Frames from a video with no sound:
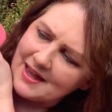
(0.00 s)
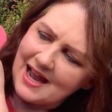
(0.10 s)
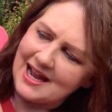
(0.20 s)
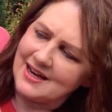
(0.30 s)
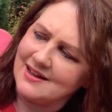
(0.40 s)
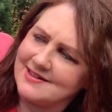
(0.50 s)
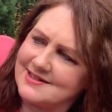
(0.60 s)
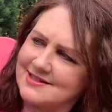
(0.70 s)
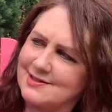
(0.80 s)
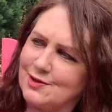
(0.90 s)
And it's
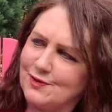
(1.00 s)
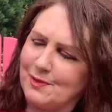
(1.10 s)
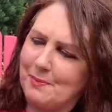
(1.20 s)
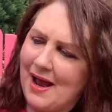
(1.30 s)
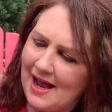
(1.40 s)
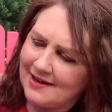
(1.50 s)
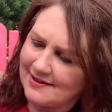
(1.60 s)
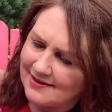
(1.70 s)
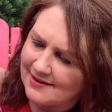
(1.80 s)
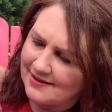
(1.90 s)
the sort of
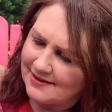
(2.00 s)
pattern,